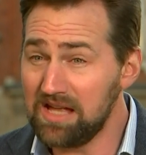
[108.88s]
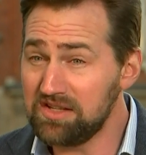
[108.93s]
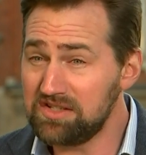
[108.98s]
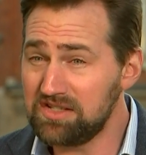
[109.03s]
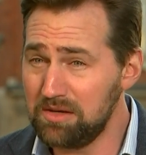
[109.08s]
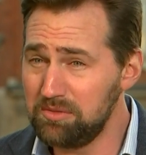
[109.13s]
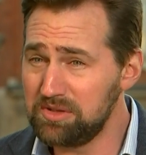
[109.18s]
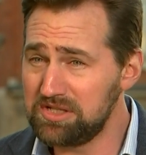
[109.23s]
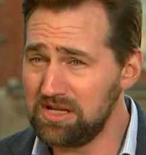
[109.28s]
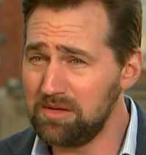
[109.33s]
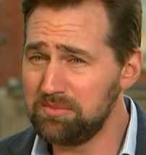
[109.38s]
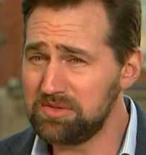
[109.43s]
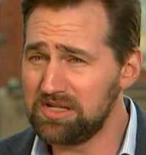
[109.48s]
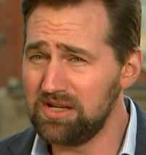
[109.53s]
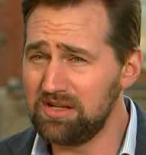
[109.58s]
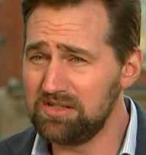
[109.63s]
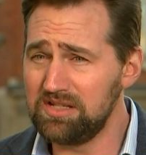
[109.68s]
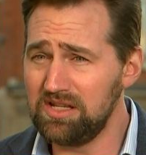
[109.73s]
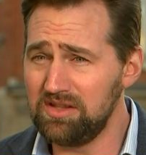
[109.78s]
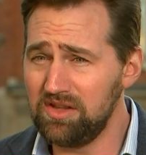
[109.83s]
can say with some
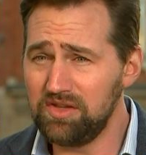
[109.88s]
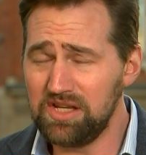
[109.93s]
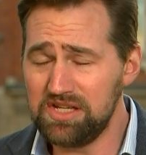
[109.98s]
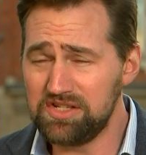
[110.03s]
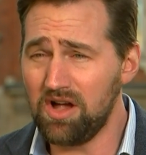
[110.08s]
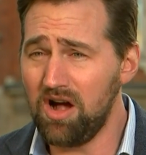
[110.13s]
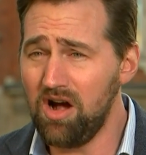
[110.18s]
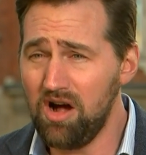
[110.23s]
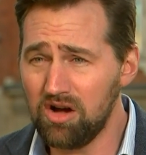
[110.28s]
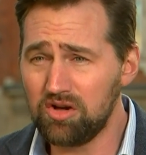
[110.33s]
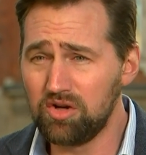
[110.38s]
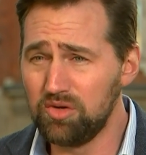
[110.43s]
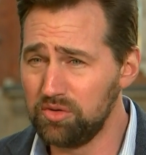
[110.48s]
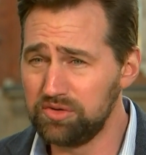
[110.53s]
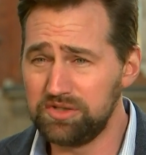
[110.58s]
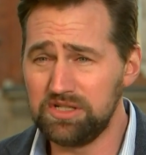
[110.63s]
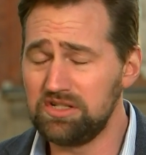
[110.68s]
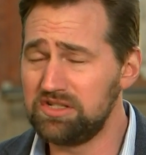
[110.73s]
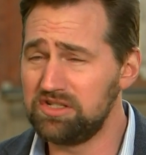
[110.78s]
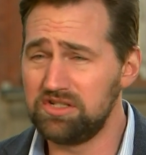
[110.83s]
certainty that these are
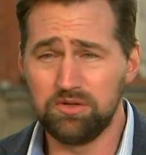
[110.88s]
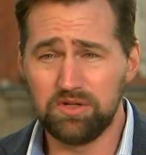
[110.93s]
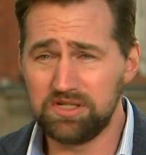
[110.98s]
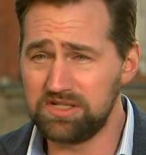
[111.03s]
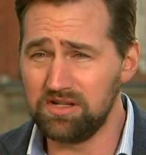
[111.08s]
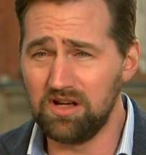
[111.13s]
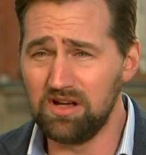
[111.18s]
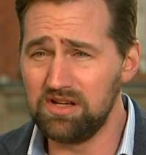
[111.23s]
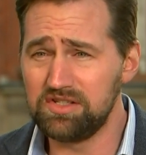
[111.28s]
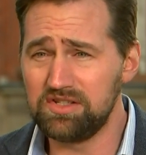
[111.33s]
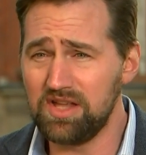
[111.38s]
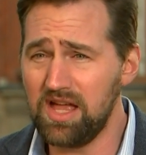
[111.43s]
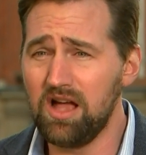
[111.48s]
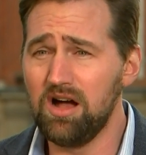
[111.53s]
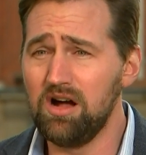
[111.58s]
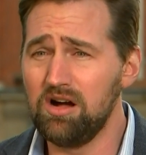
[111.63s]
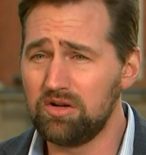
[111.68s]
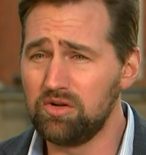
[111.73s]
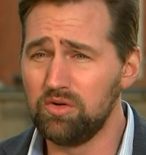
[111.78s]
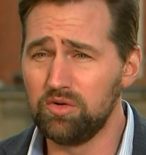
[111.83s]
causing suicides. They
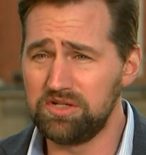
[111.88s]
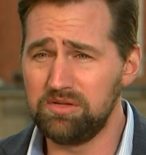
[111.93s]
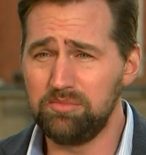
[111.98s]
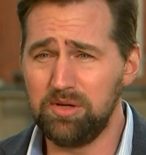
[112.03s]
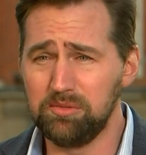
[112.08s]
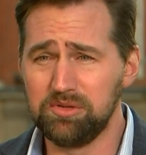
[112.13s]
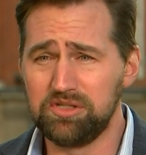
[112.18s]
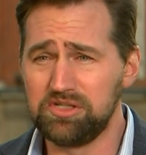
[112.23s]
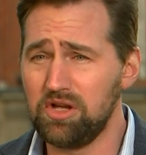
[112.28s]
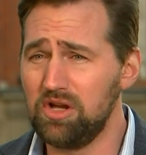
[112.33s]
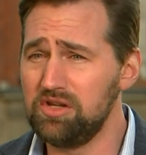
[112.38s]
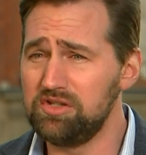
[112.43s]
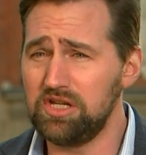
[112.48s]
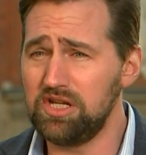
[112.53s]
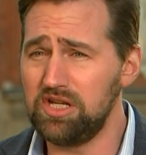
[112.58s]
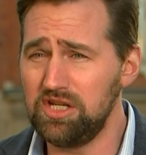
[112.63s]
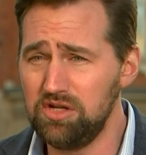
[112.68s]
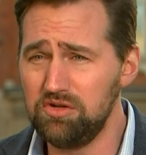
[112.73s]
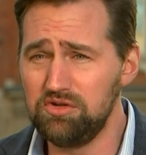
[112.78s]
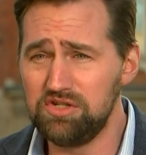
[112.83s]
are causing people to go into
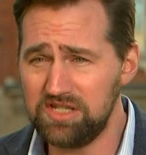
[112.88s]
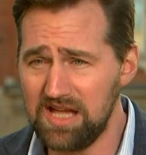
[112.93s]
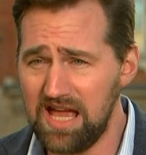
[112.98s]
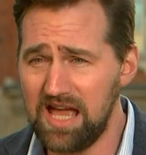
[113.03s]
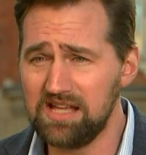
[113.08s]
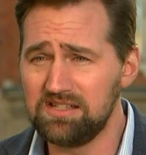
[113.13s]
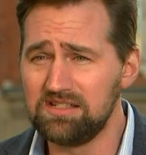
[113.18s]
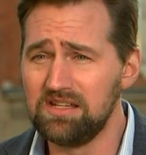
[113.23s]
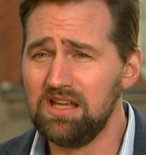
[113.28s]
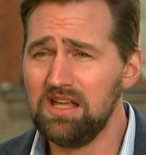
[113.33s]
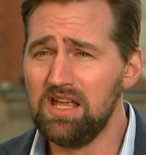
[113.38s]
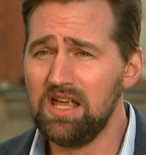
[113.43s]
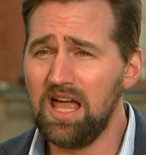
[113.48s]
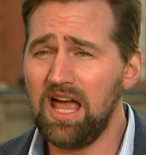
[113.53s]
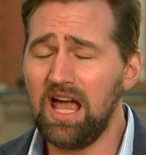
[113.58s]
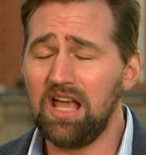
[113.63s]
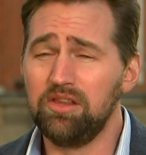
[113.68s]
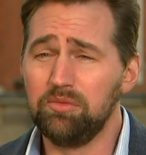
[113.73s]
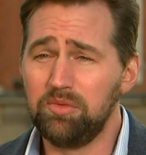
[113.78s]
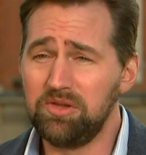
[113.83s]
huge debt,
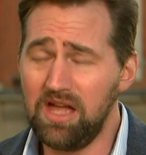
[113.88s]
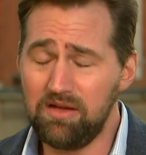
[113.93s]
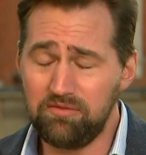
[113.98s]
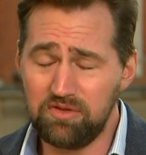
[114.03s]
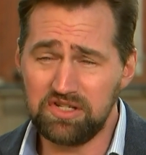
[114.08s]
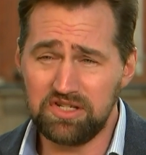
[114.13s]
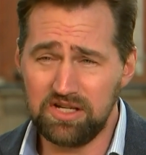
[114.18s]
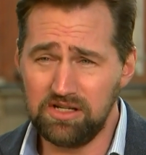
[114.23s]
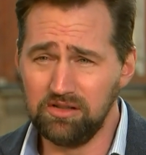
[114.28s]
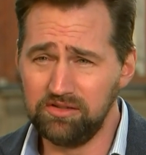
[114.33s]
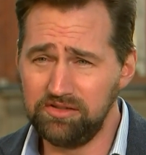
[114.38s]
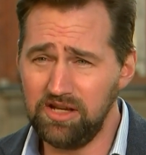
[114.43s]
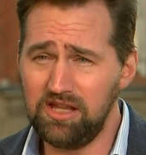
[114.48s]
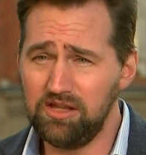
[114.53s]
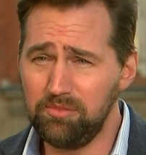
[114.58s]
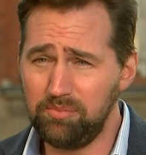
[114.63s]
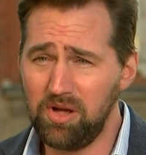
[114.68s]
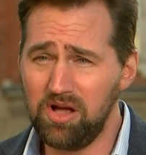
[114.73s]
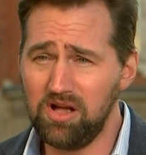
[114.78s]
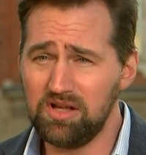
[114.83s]
and that with every single day
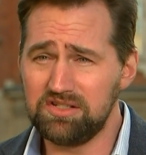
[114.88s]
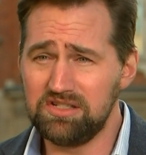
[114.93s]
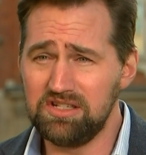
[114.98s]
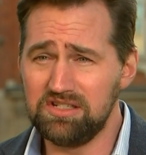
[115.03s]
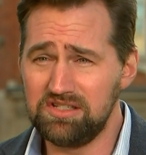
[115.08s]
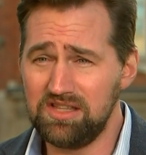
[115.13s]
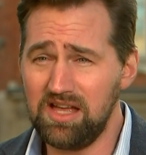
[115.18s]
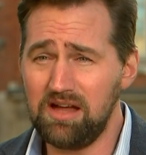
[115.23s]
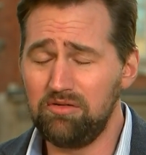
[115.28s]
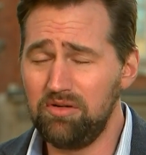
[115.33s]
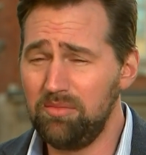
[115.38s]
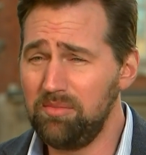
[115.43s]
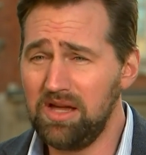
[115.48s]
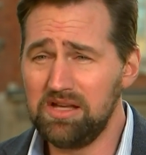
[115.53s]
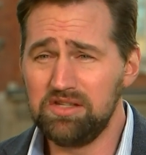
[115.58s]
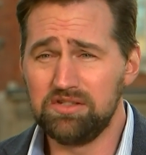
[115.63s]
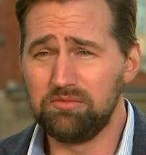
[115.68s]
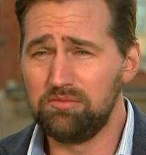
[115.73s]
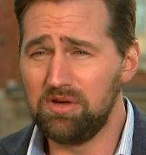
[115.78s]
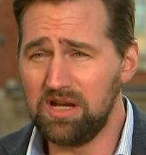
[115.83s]
that passes, that
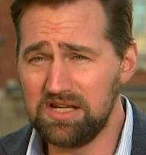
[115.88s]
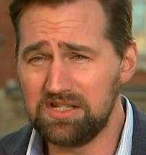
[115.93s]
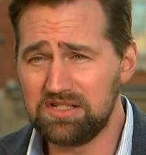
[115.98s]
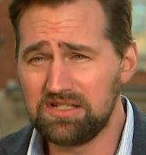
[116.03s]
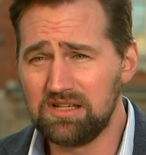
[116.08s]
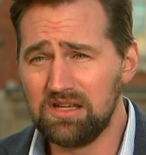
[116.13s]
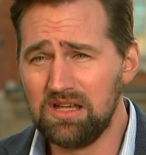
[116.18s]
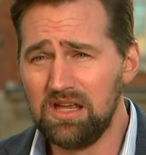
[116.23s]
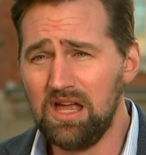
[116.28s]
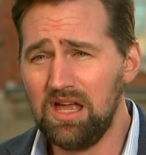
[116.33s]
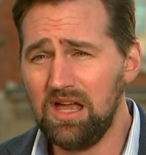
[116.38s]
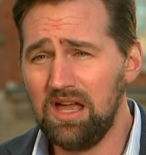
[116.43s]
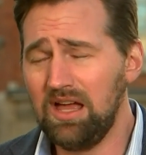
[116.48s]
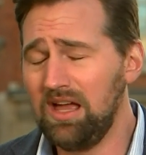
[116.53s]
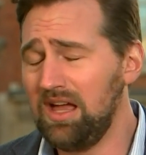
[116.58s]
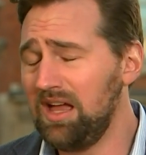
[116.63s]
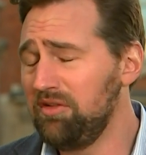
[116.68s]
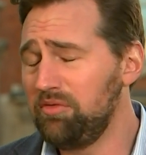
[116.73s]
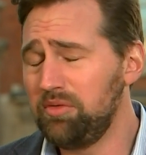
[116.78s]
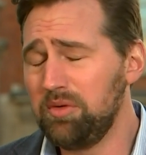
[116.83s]
remains a risk.
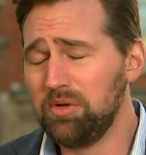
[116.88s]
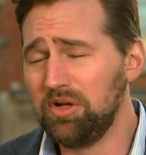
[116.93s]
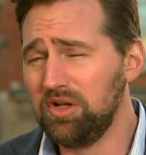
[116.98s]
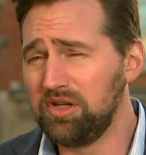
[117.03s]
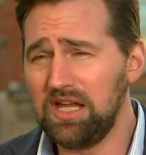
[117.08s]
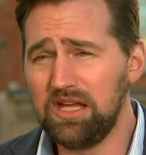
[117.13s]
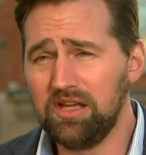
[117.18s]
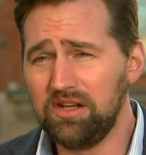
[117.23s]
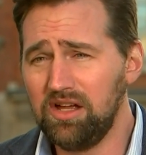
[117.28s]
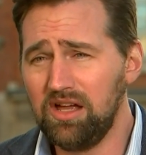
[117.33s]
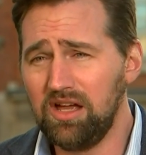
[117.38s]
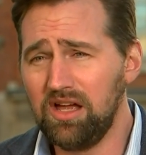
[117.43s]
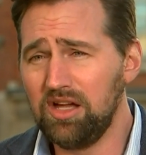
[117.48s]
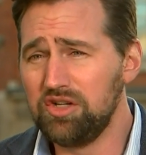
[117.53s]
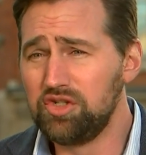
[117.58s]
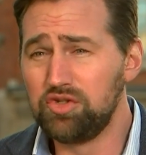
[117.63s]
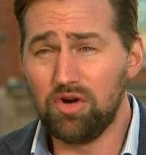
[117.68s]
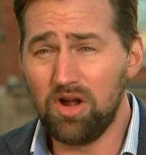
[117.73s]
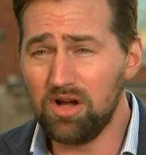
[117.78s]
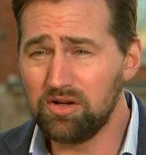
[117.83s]
If we were looking at
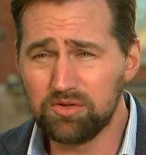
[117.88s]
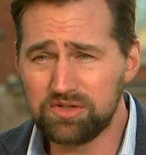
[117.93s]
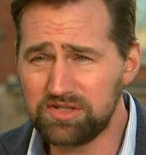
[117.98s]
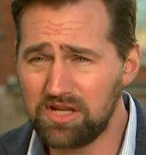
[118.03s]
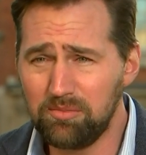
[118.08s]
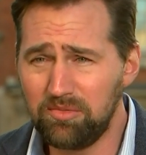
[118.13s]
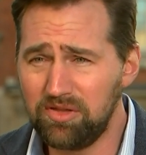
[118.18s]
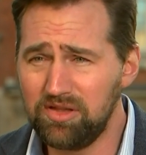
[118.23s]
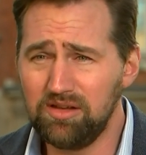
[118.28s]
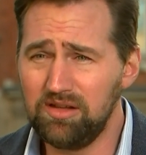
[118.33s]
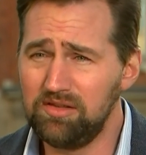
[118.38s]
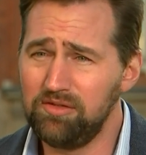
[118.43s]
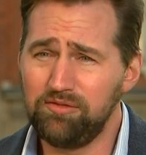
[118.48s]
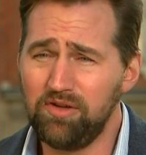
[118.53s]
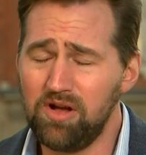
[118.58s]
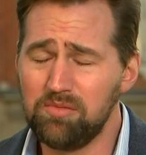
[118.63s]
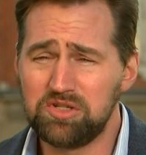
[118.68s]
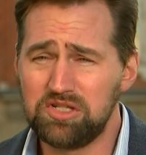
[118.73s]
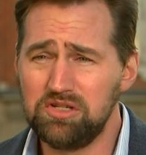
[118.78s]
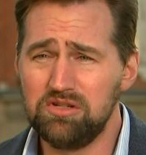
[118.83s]
a drug or something in the
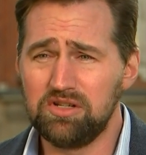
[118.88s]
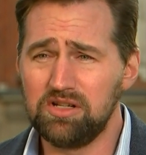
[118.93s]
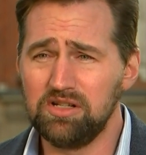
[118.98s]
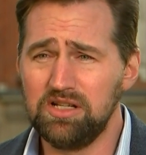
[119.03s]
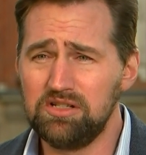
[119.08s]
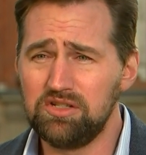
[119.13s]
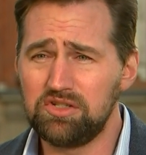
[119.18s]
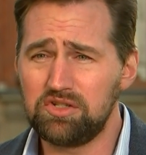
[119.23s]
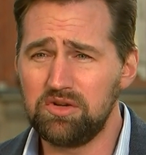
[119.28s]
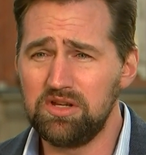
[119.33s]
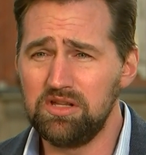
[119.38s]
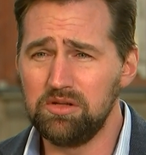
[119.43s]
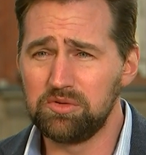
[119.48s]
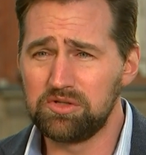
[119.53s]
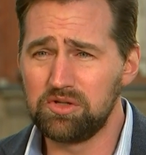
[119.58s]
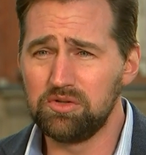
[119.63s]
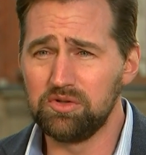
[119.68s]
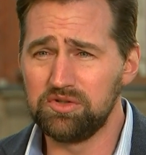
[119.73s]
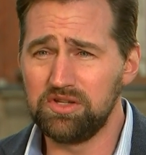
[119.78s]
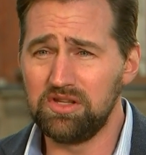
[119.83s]
pharmaceutical industry that
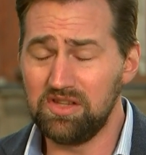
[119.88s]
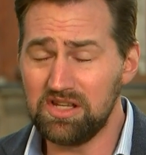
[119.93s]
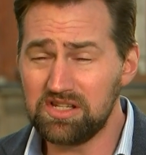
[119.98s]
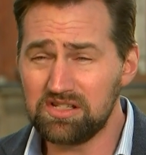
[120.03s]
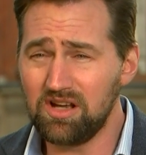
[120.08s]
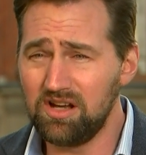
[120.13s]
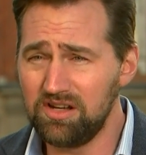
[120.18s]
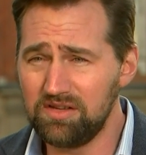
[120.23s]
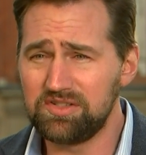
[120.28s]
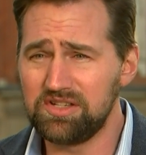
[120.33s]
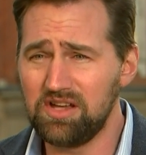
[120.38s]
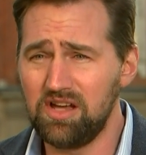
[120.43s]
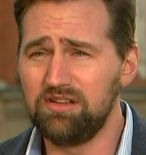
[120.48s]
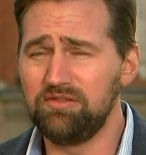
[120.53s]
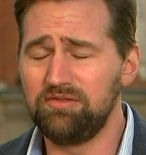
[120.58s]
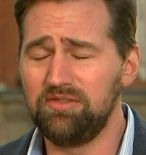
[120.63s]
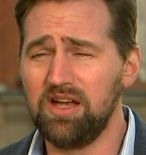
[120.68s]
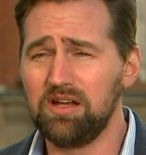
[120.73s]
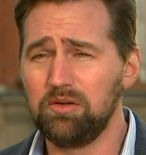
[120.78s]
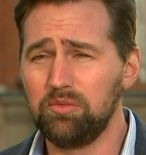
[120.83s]
was causing this kind of side
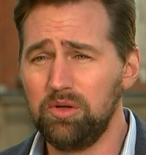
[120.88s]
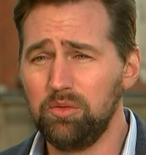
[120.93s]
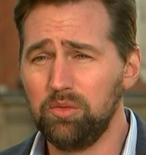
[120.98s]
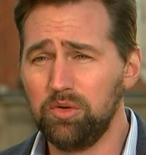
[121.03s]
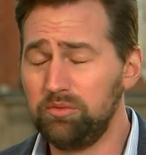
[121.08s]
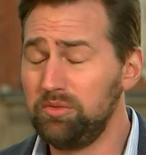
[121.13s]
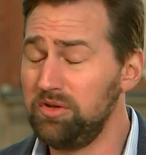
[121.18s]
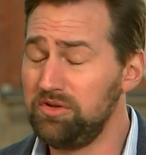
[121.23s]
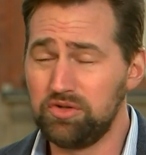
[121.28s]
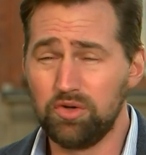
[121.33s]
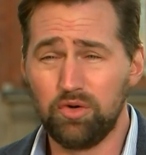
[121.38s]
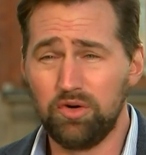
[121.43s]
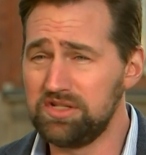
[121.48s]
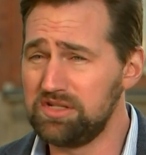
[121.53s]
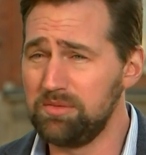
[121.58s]
effect, we would withdraw it